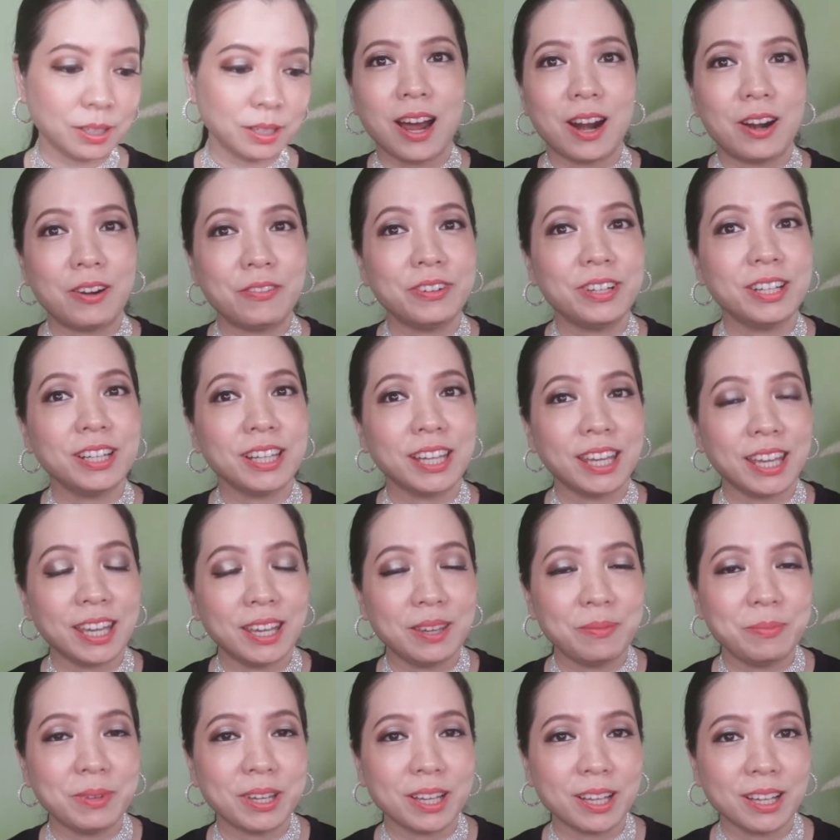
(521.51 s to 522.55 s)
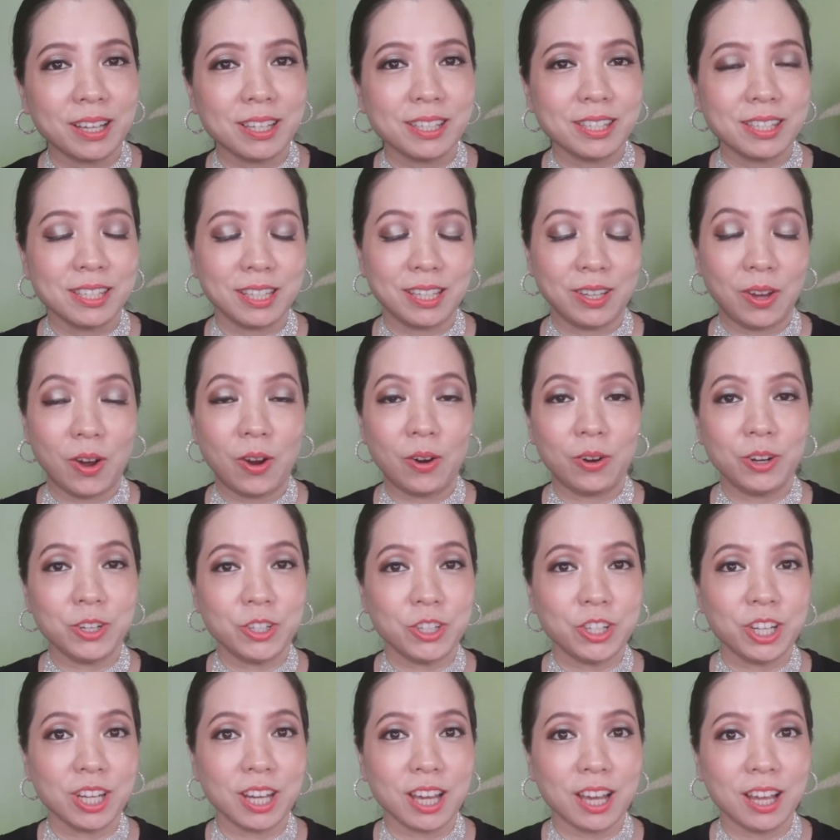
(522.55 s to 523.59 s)
However, again, because the
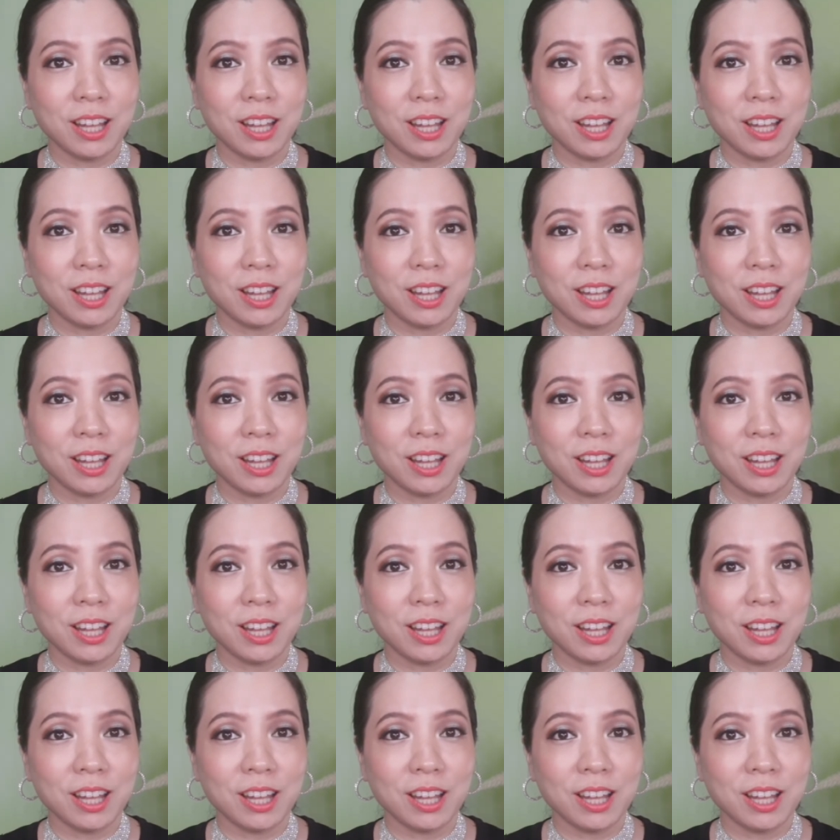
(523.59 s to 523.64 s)
original